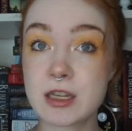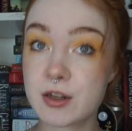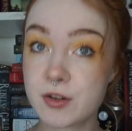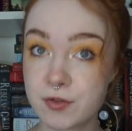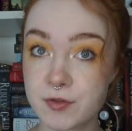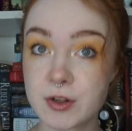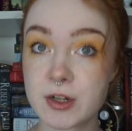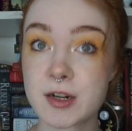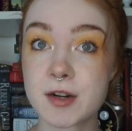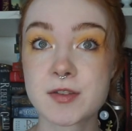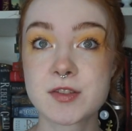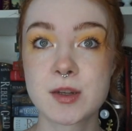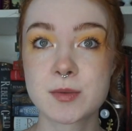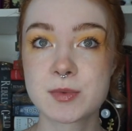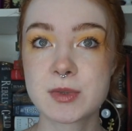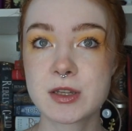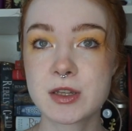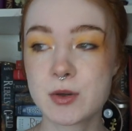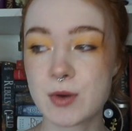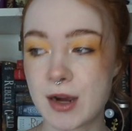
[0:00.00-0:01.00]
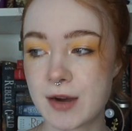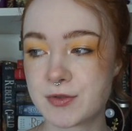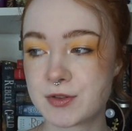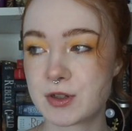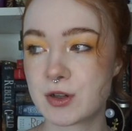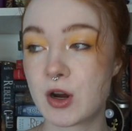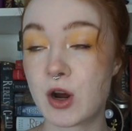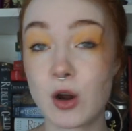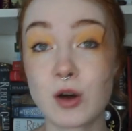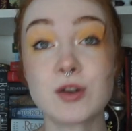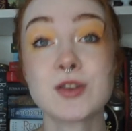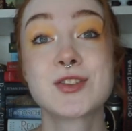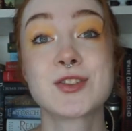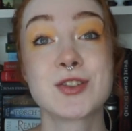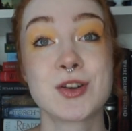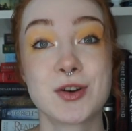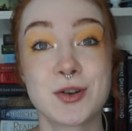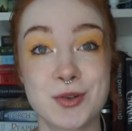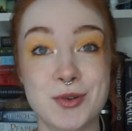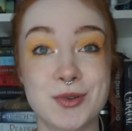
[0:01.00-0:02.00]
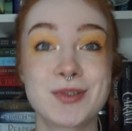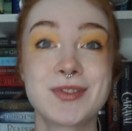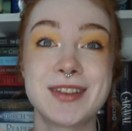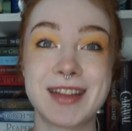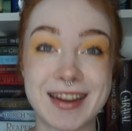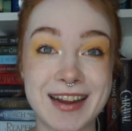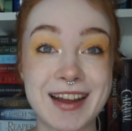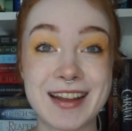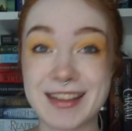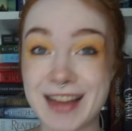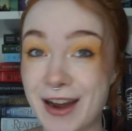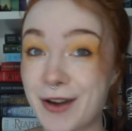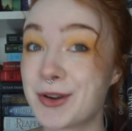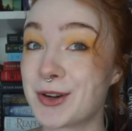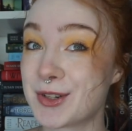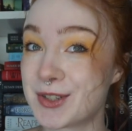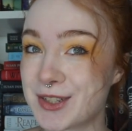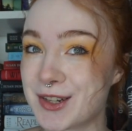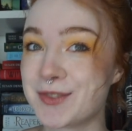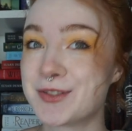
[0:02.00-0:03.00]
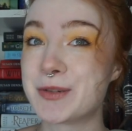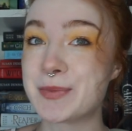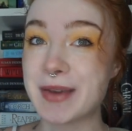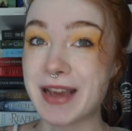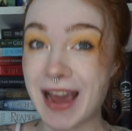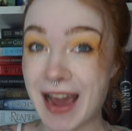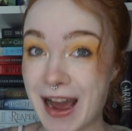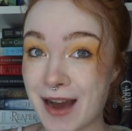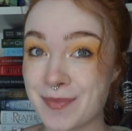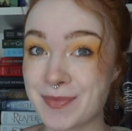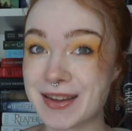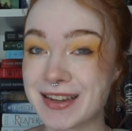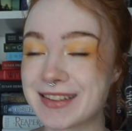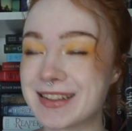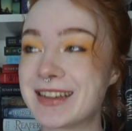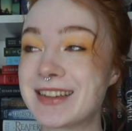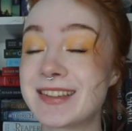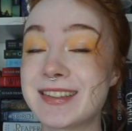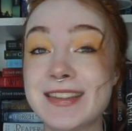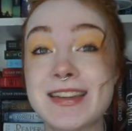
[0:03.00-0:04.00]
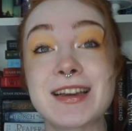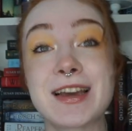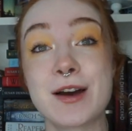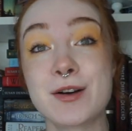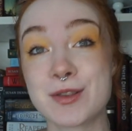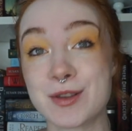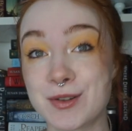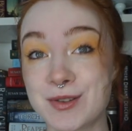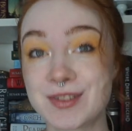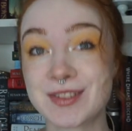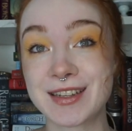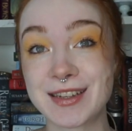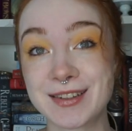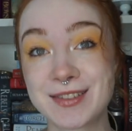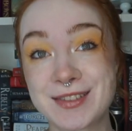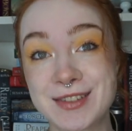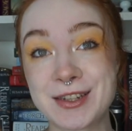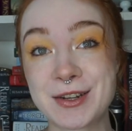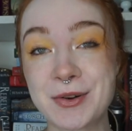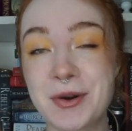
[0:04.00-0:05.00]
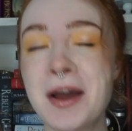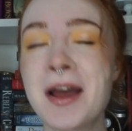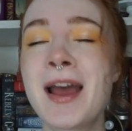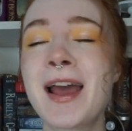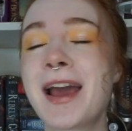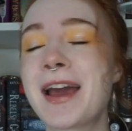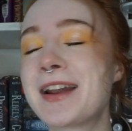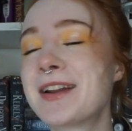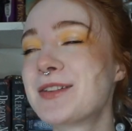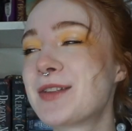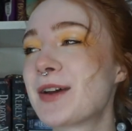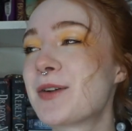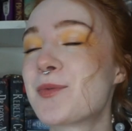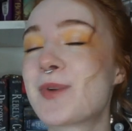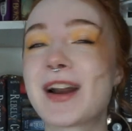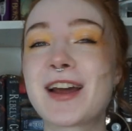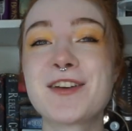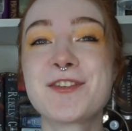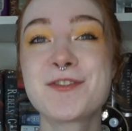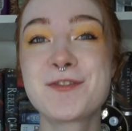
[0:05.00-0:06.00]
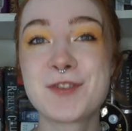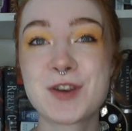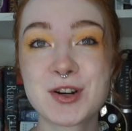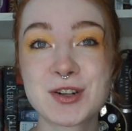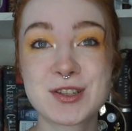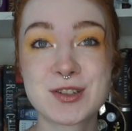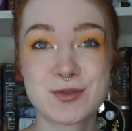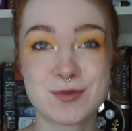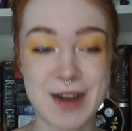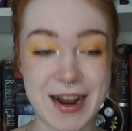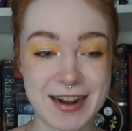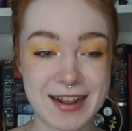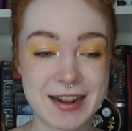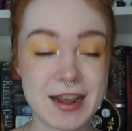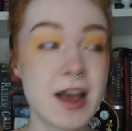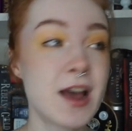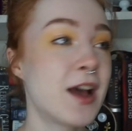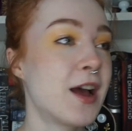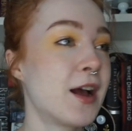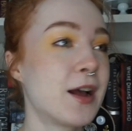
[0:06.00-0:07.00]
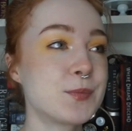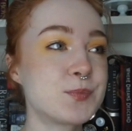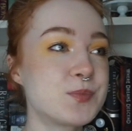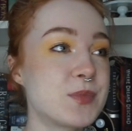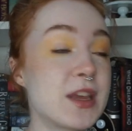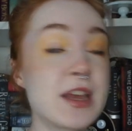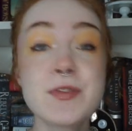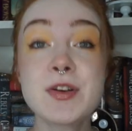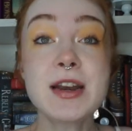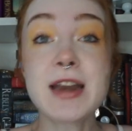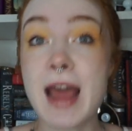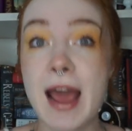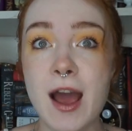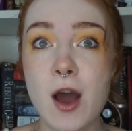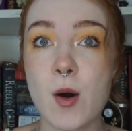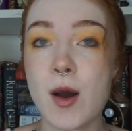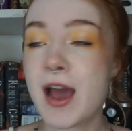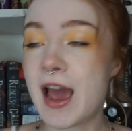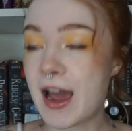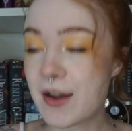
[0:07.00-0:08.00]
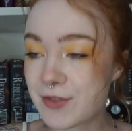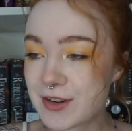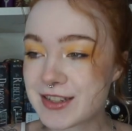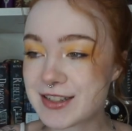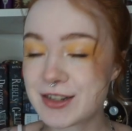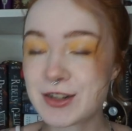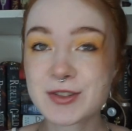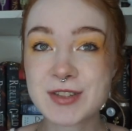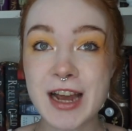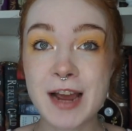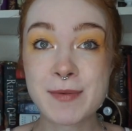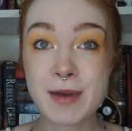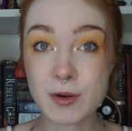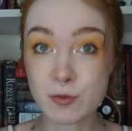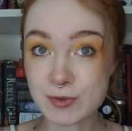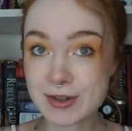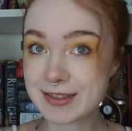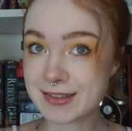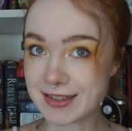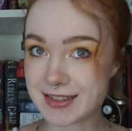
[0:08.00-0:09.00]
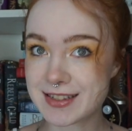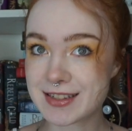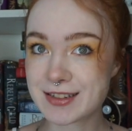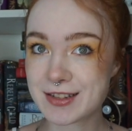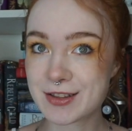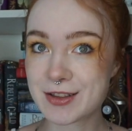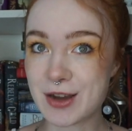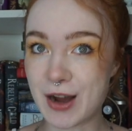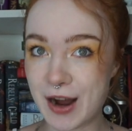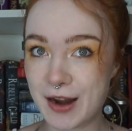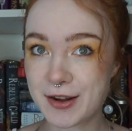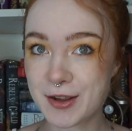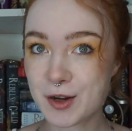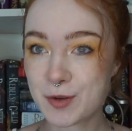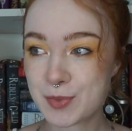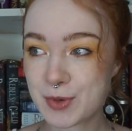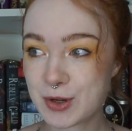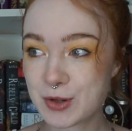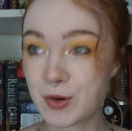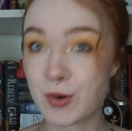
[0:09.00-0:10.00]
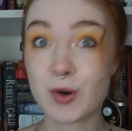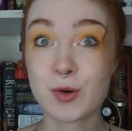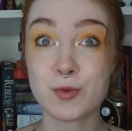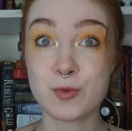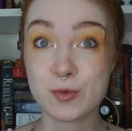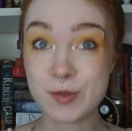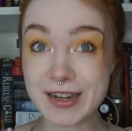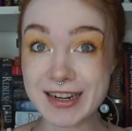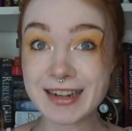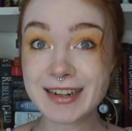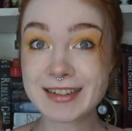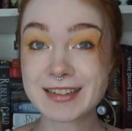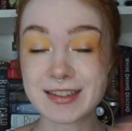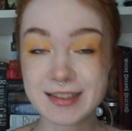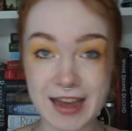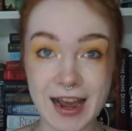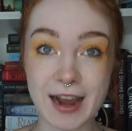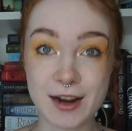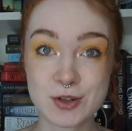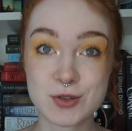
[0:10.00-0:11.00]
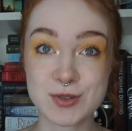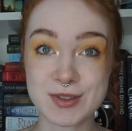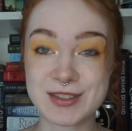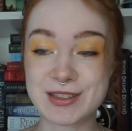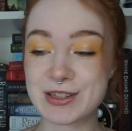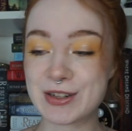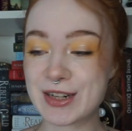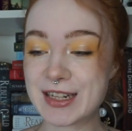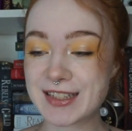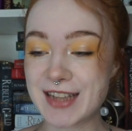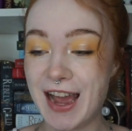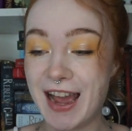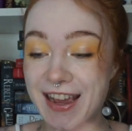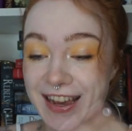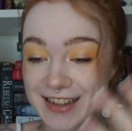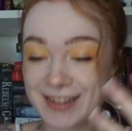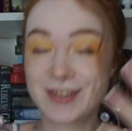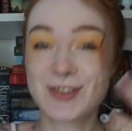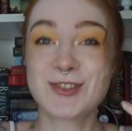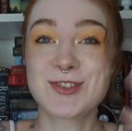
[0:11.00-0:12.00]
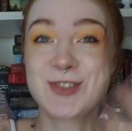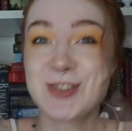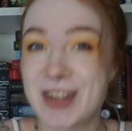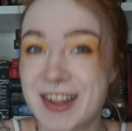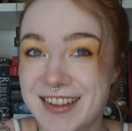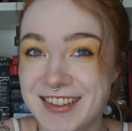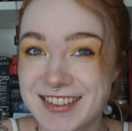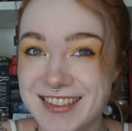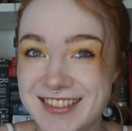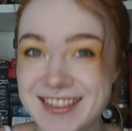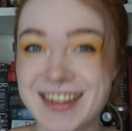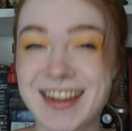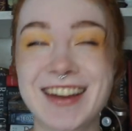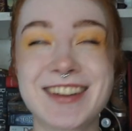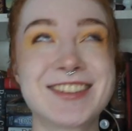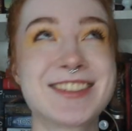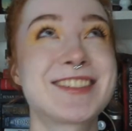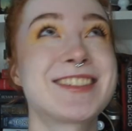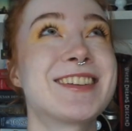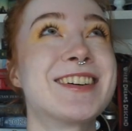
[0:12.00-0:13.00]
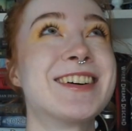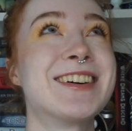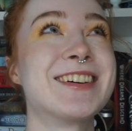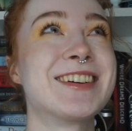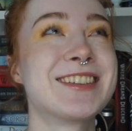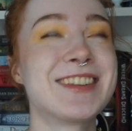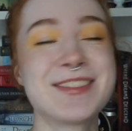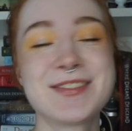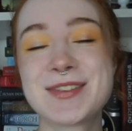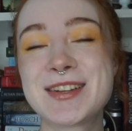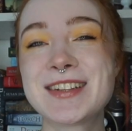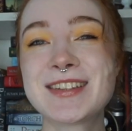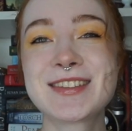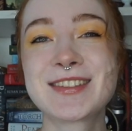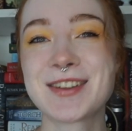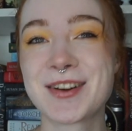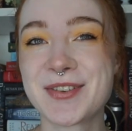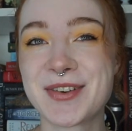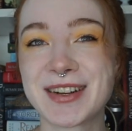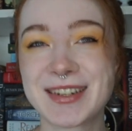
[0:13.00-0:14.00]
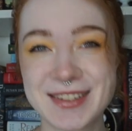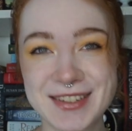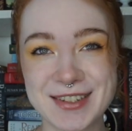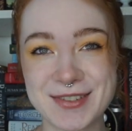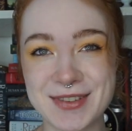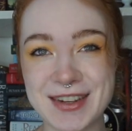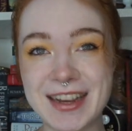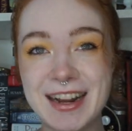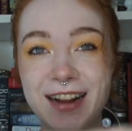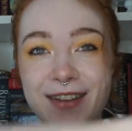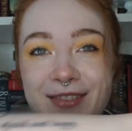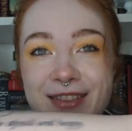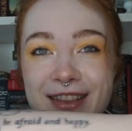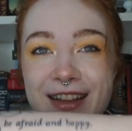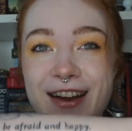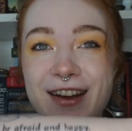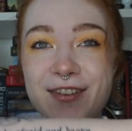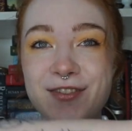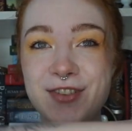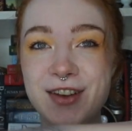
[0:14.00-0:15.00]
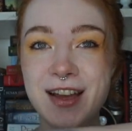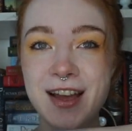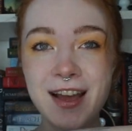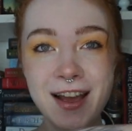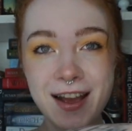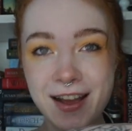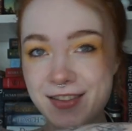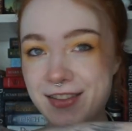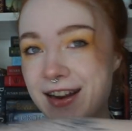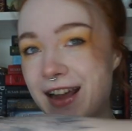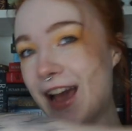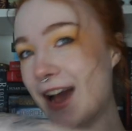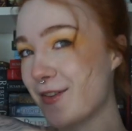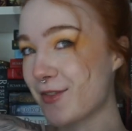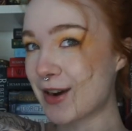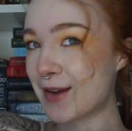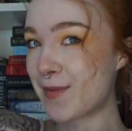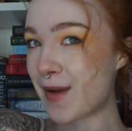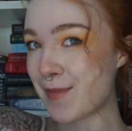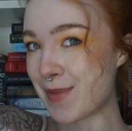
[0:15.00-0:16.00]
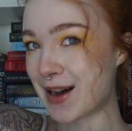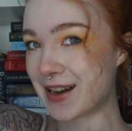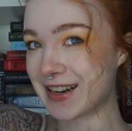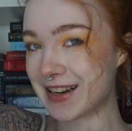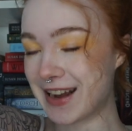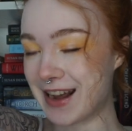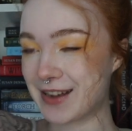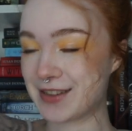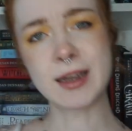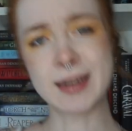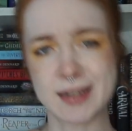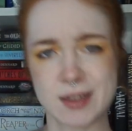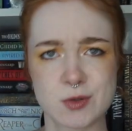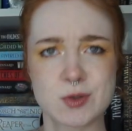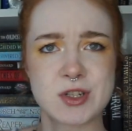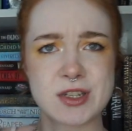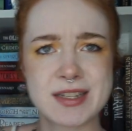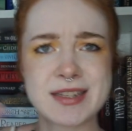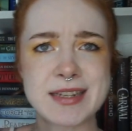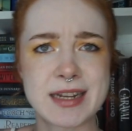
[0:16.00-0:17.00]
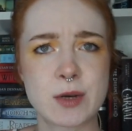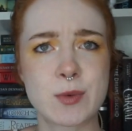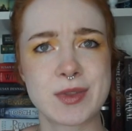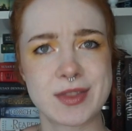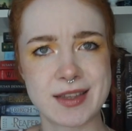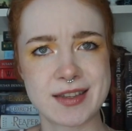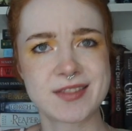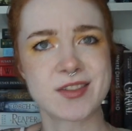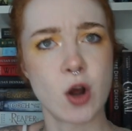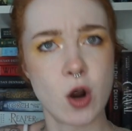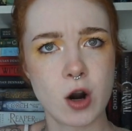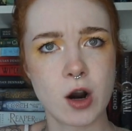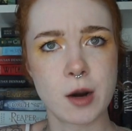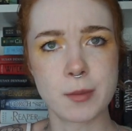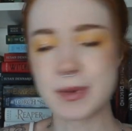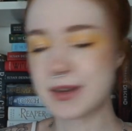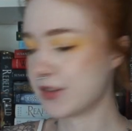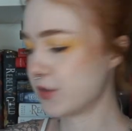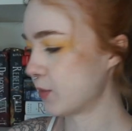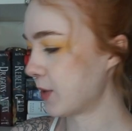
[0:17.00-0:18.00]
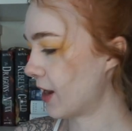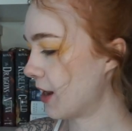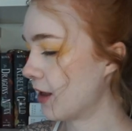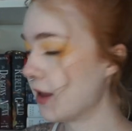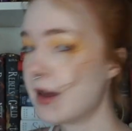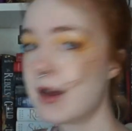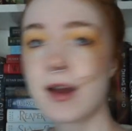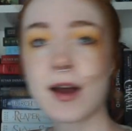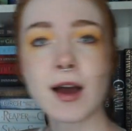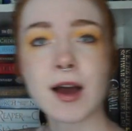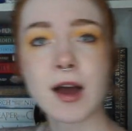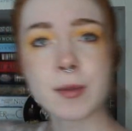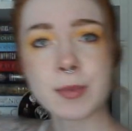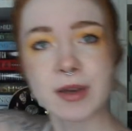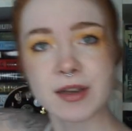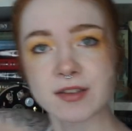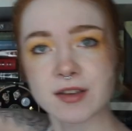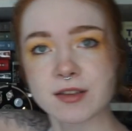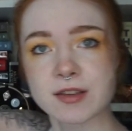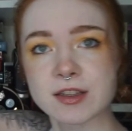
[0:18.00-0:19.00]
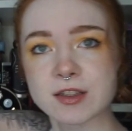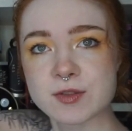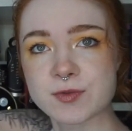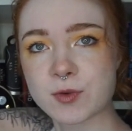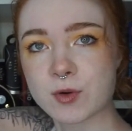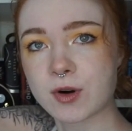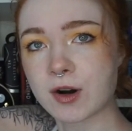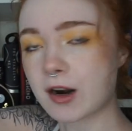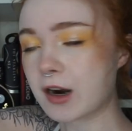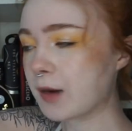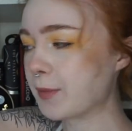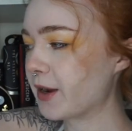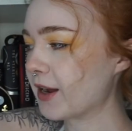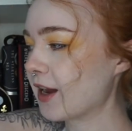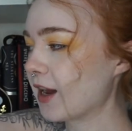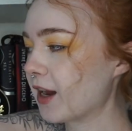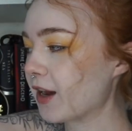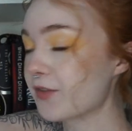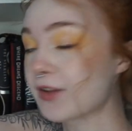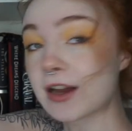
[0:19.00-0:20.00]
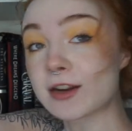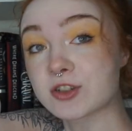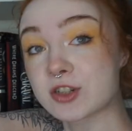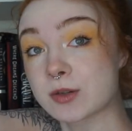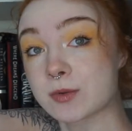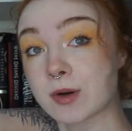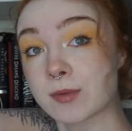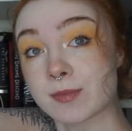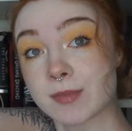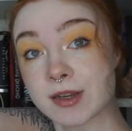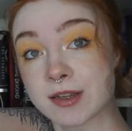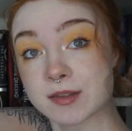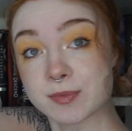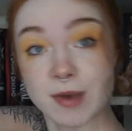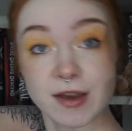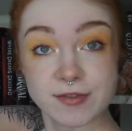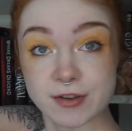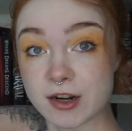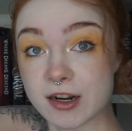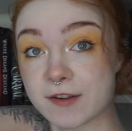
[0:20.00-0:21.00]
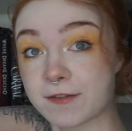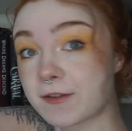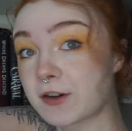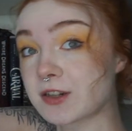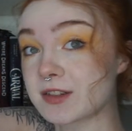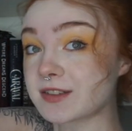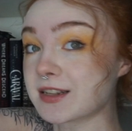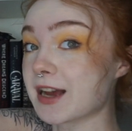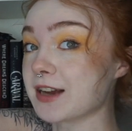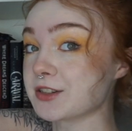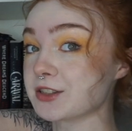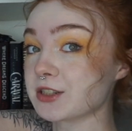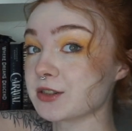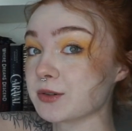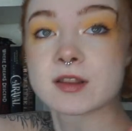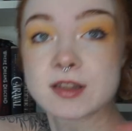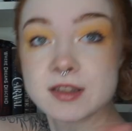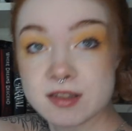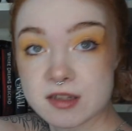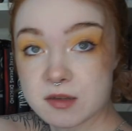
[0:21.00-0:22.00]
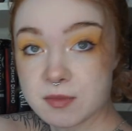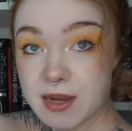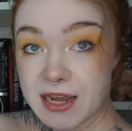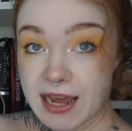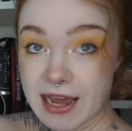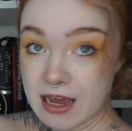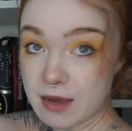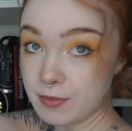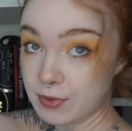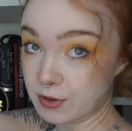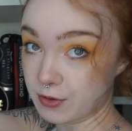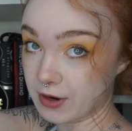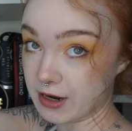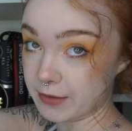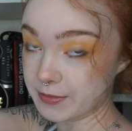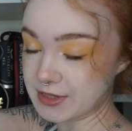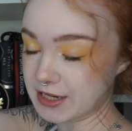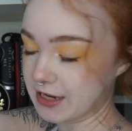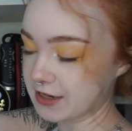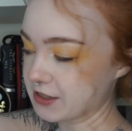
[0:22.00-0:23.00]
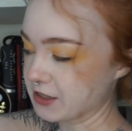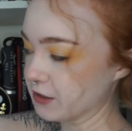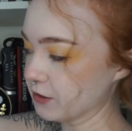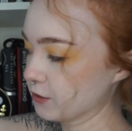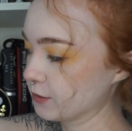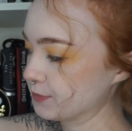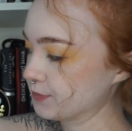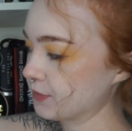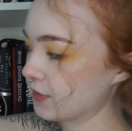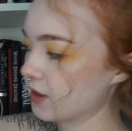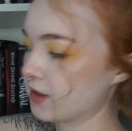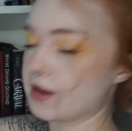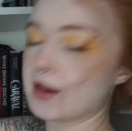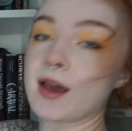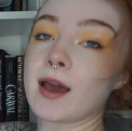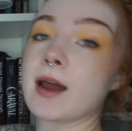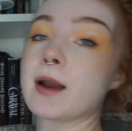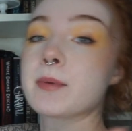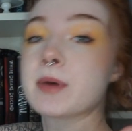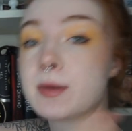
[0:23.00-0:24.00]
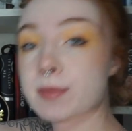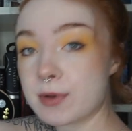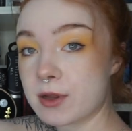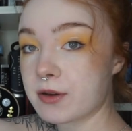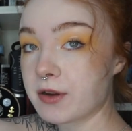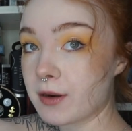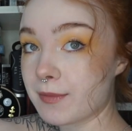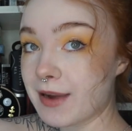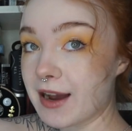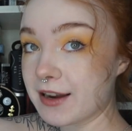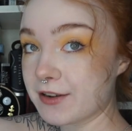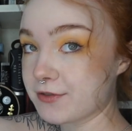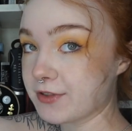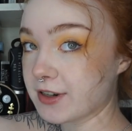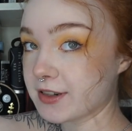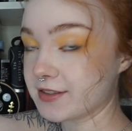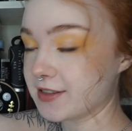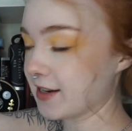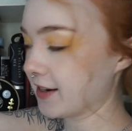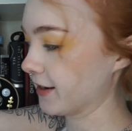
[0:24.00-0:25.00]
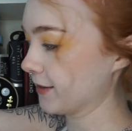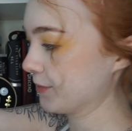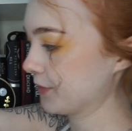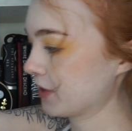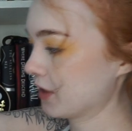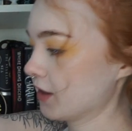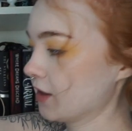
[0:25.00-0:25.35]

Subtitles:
in fear of something. You have to also like allow yourself to be happy, like seek out those things too. And it, like when I first read it, even now, every single time I re-listen to the audiobook or read the actual series, I get chills. Like I just, oh, it means so much to me. I love that I have it on my body now. So I guess we'll just stick with this arm as well, because on this forearm I have actually what is my very first tattoo. This is my ambigram tattoo, and I'm gonna blow your mind for a second.